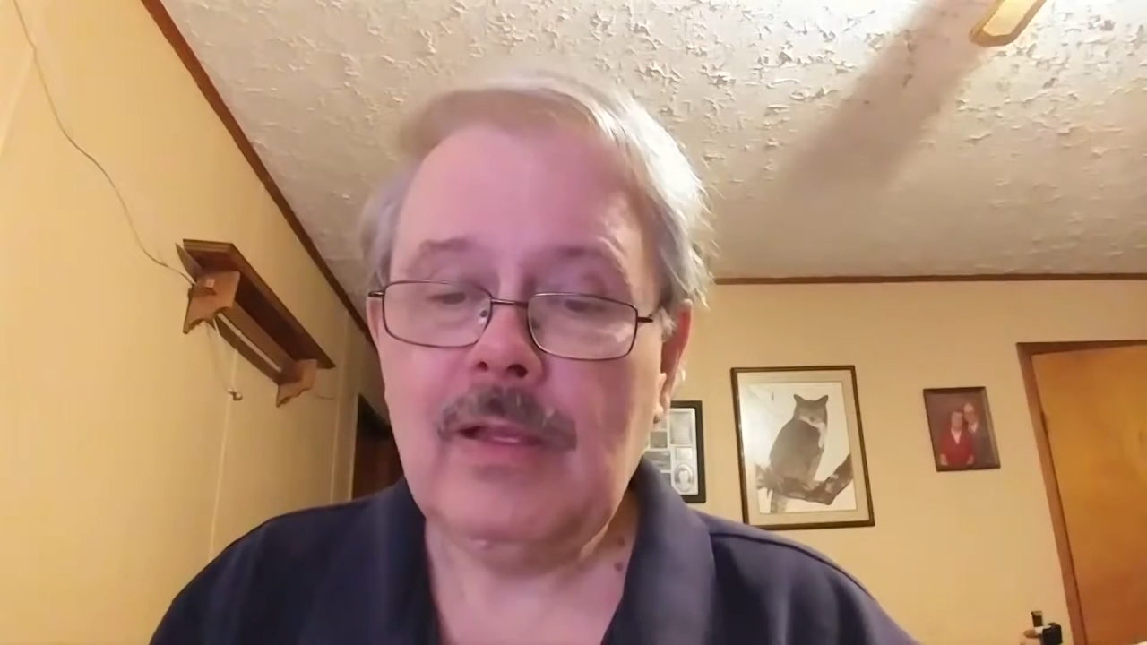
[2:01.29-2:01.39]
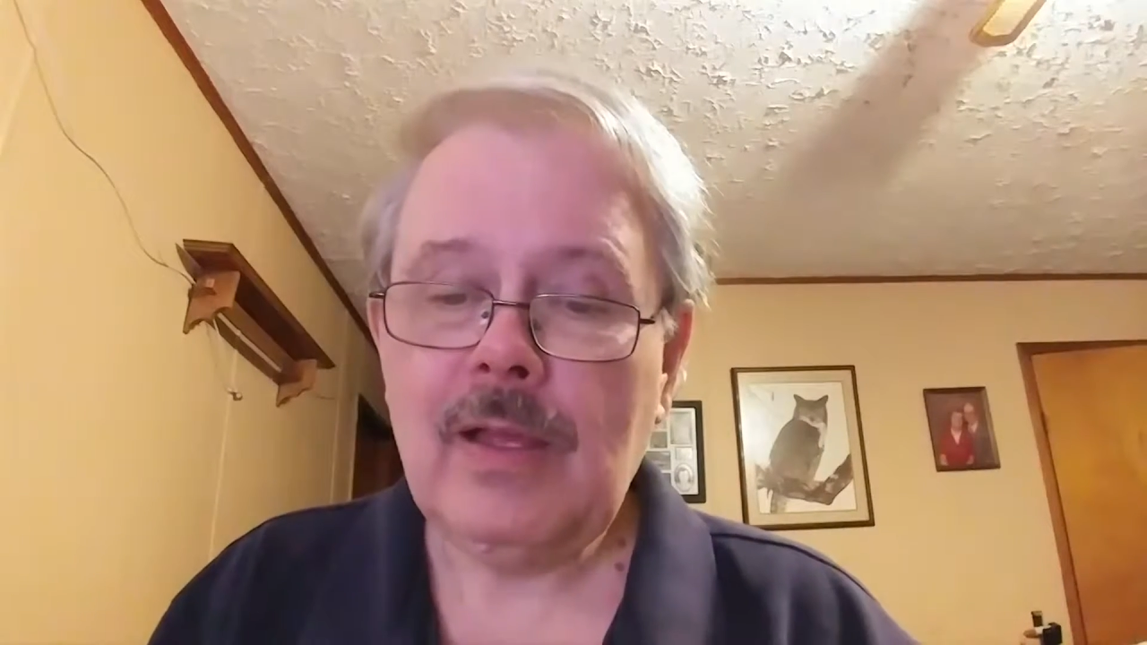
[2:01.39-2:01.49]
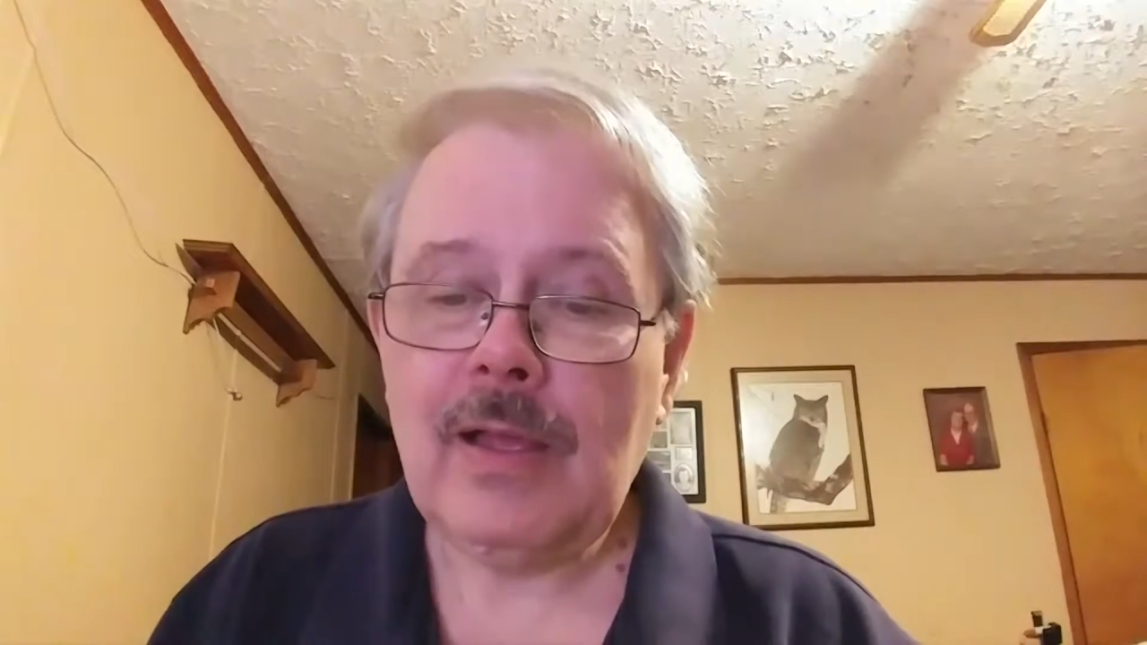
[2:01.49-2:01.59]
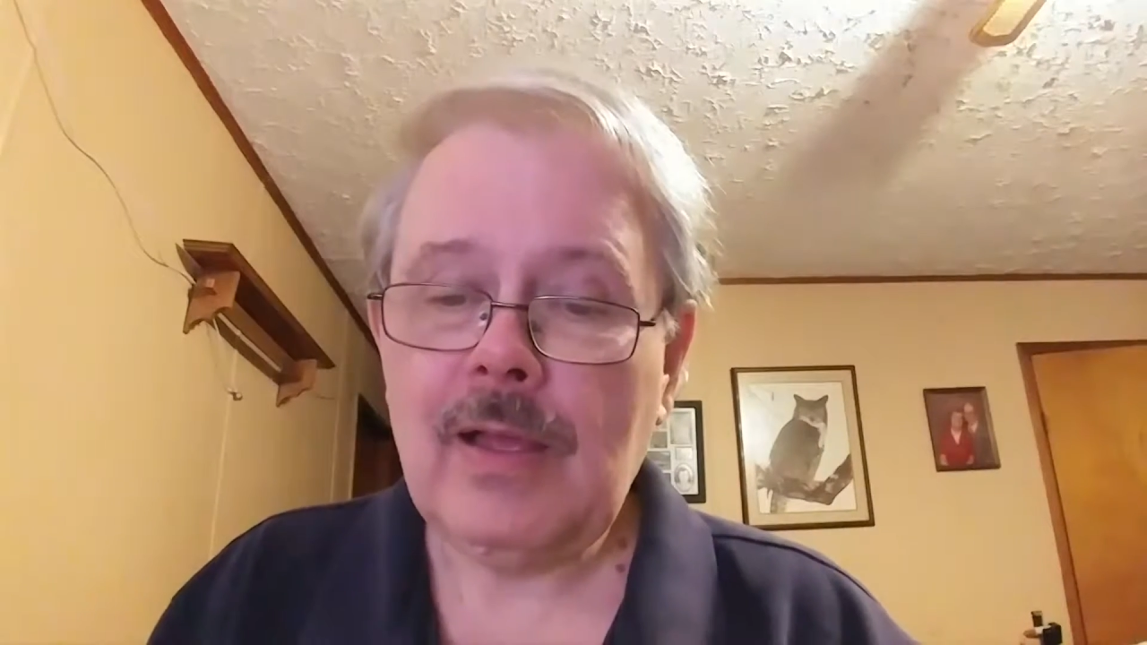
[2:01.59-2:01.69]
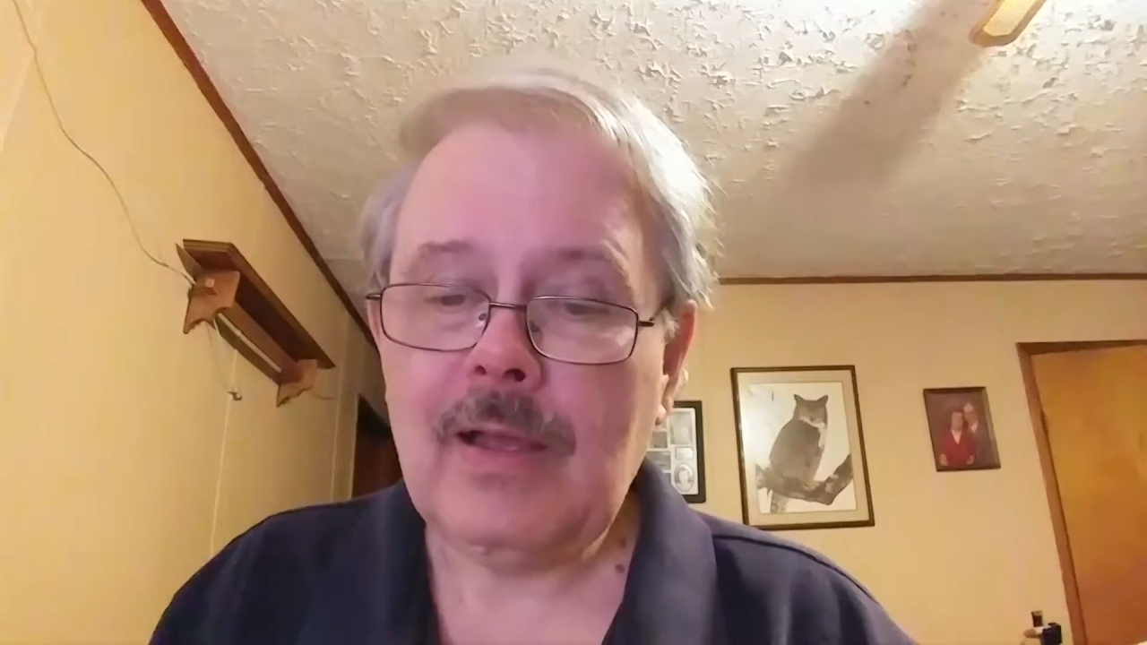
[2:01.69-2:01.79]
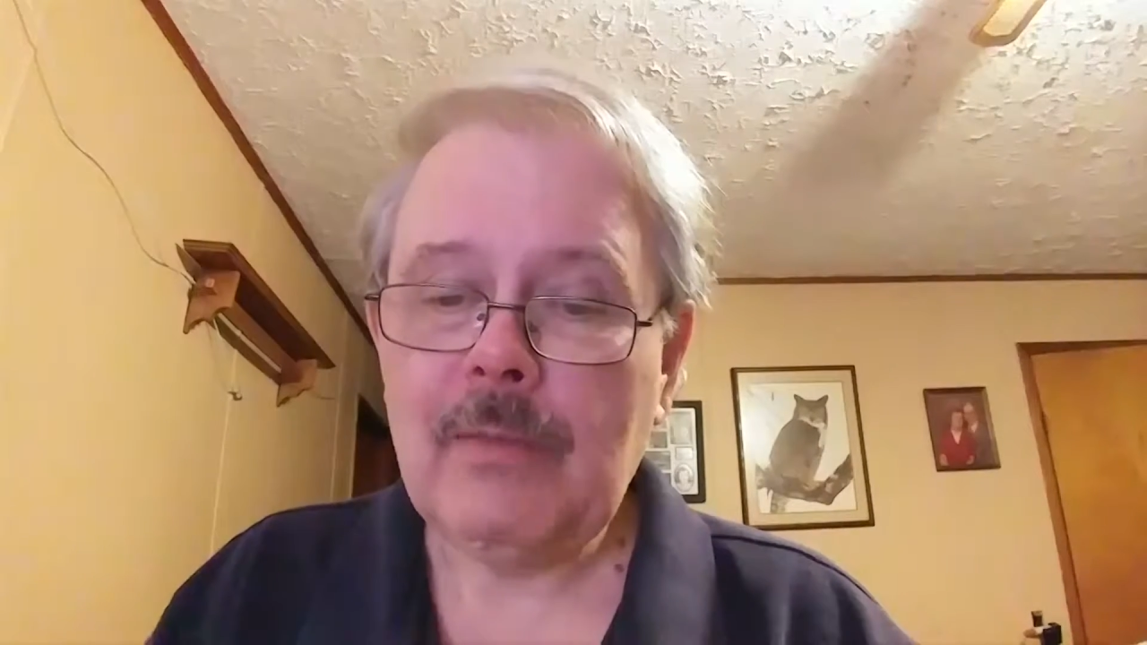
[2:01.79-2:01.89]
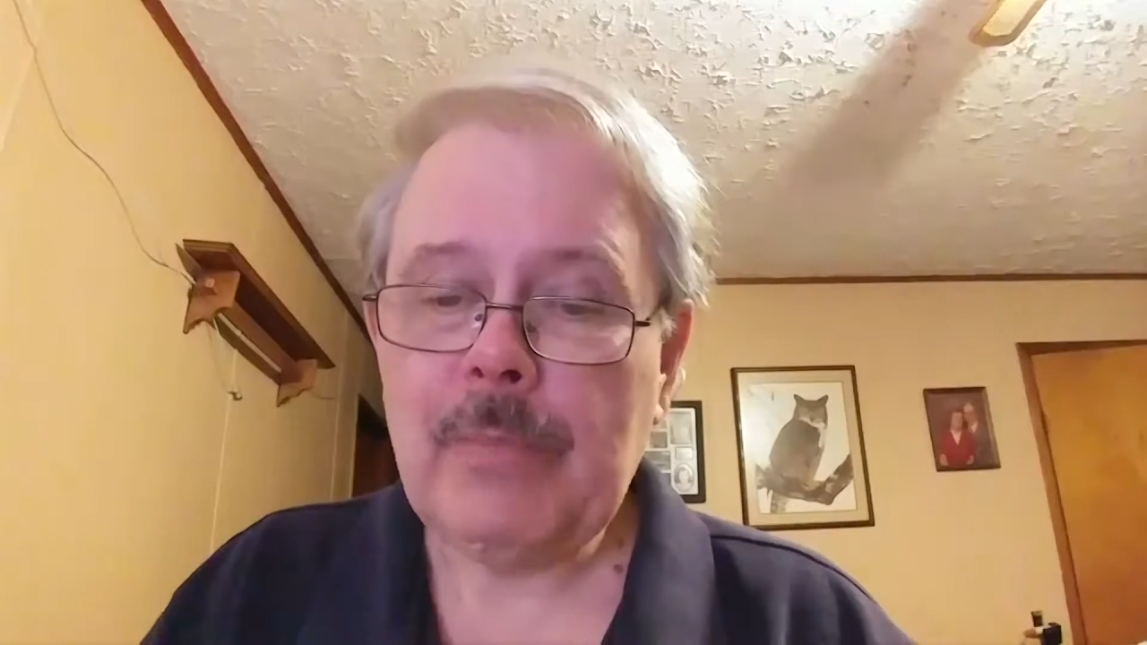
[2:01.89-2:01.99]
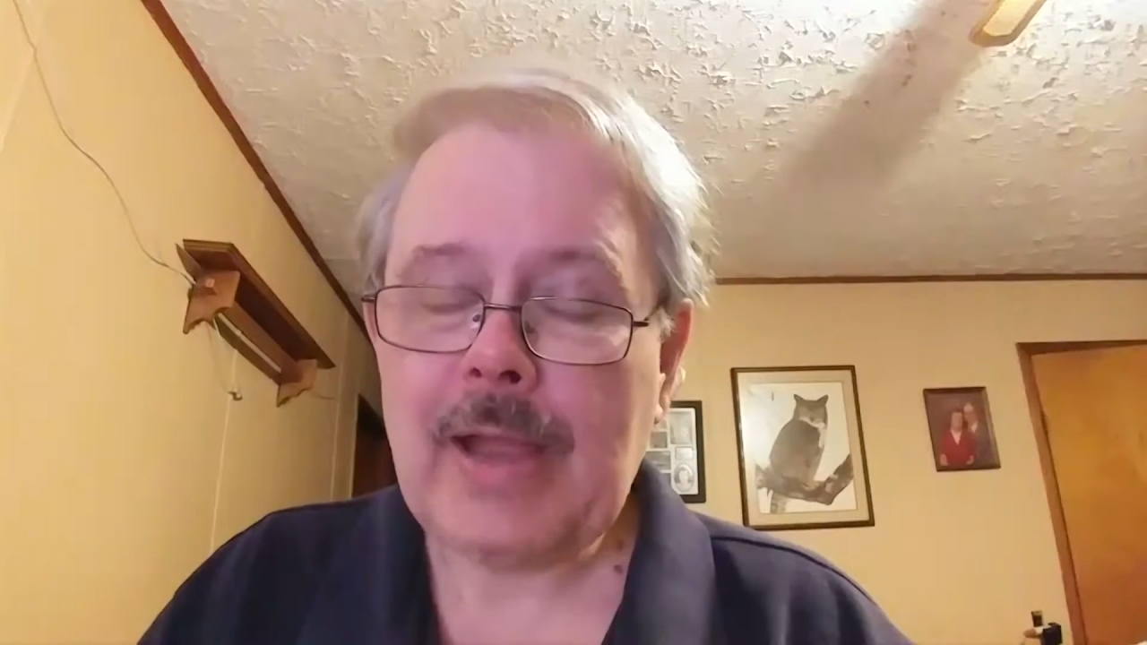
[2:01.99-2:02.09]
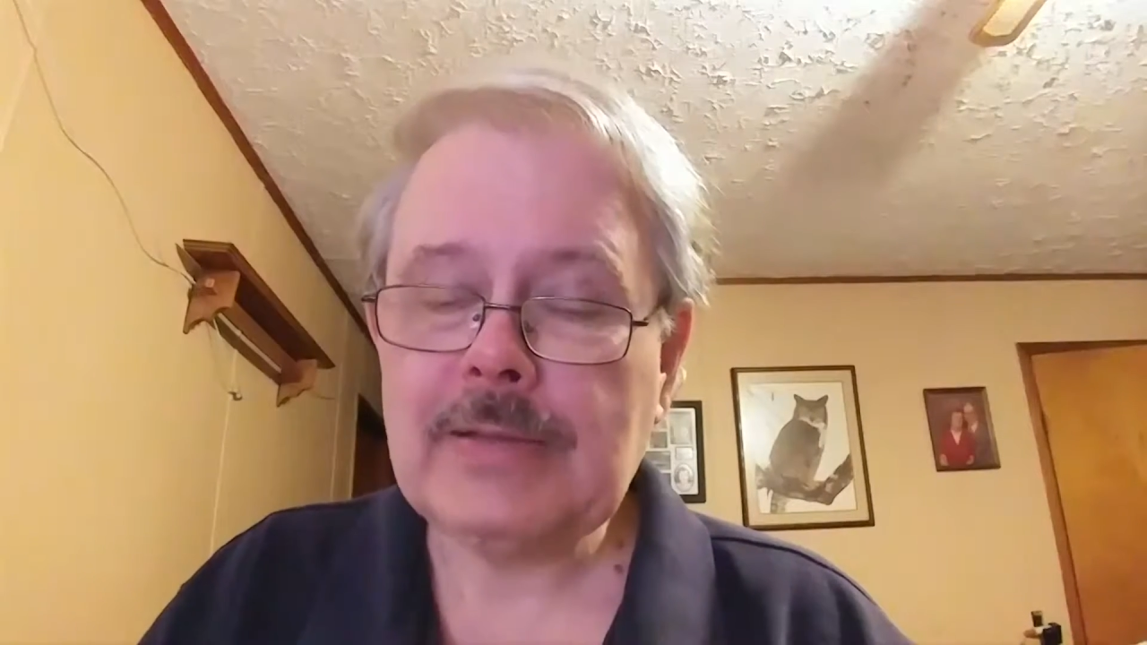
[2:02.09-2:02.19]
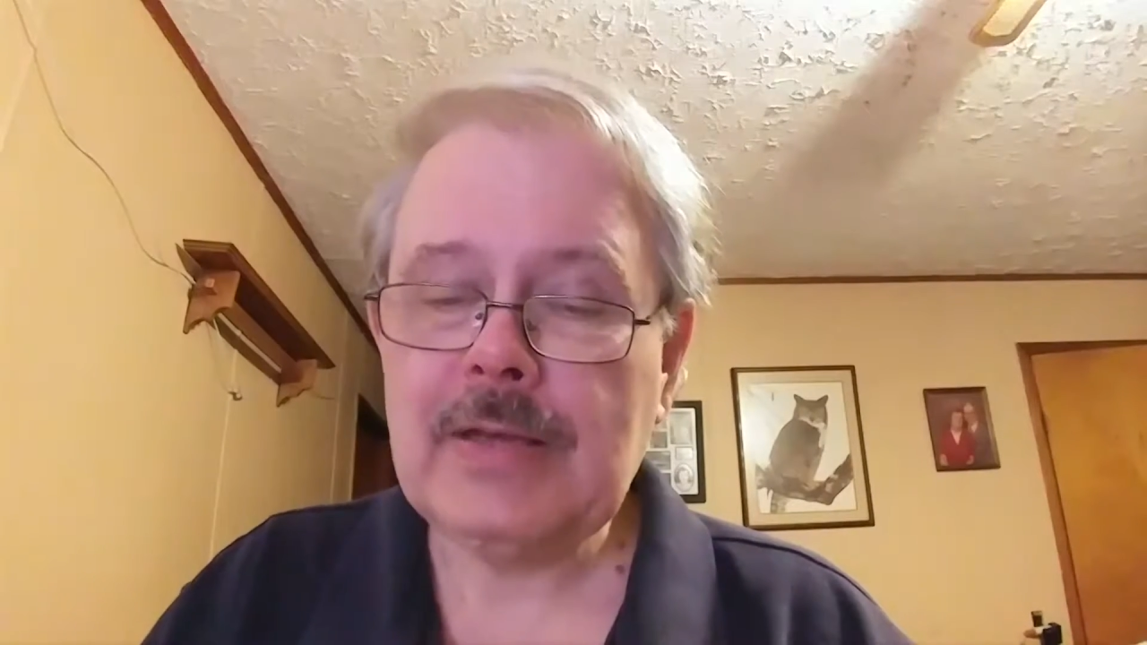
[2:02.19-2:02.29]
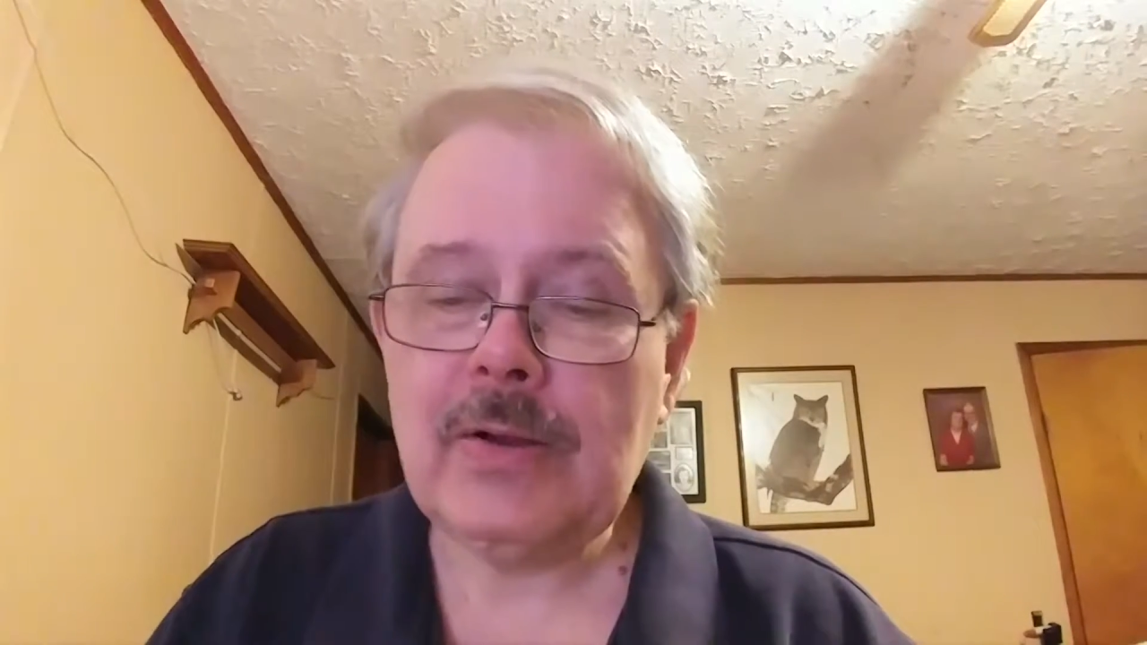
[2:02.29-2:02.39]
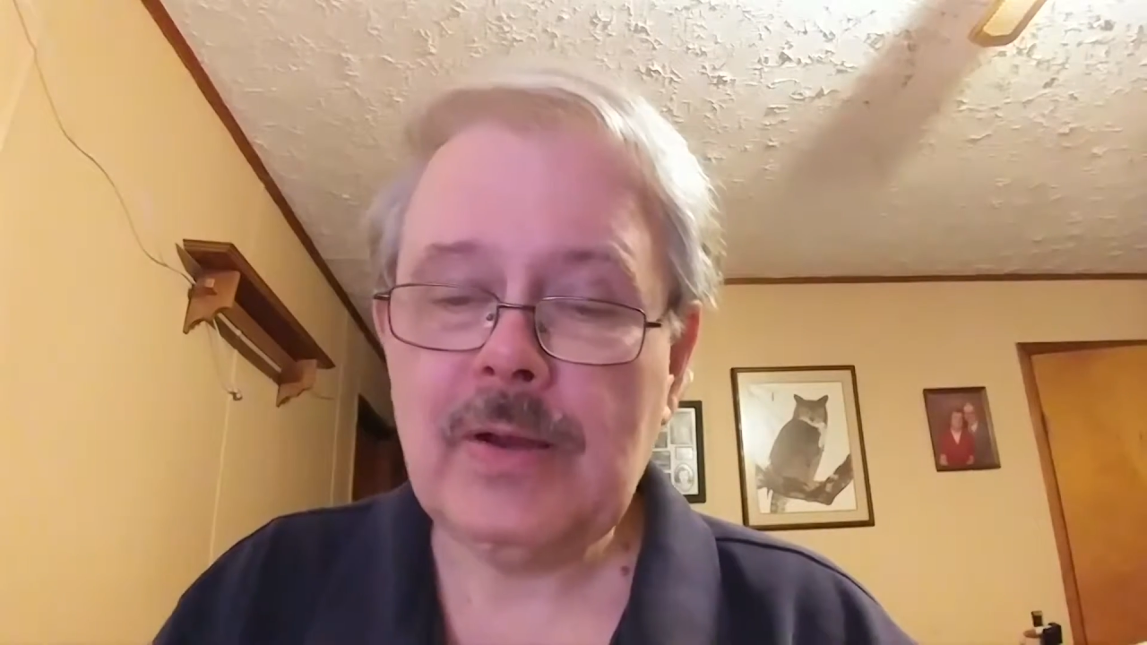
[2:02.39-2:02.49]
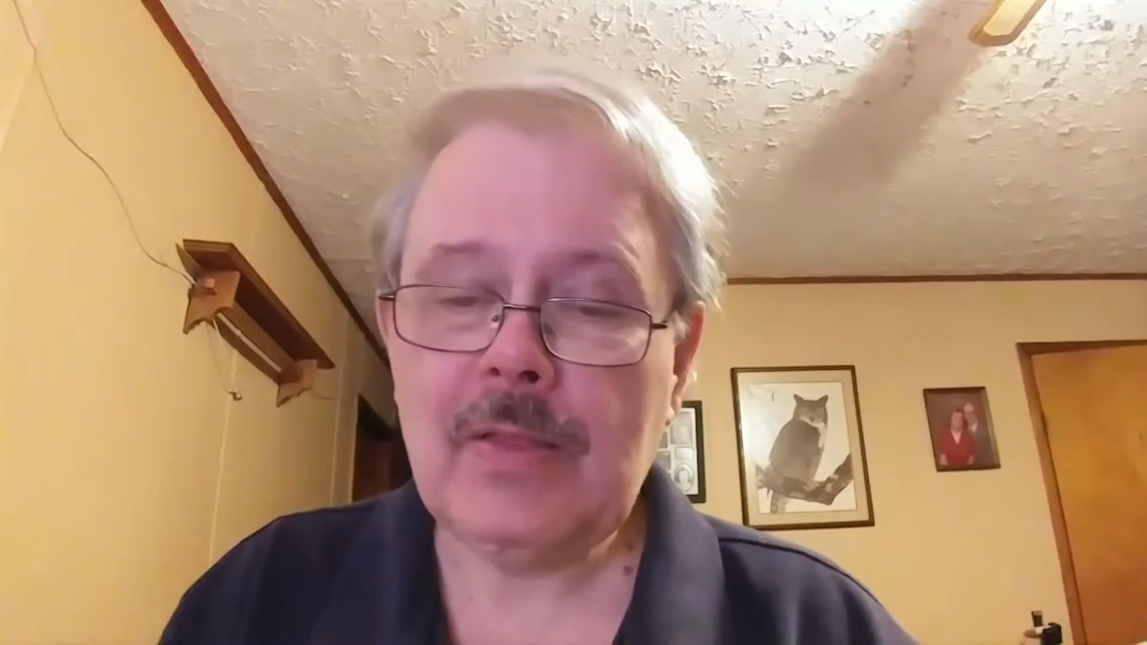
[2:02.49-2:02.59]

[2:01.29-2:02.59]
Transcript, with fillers: uh, bacteria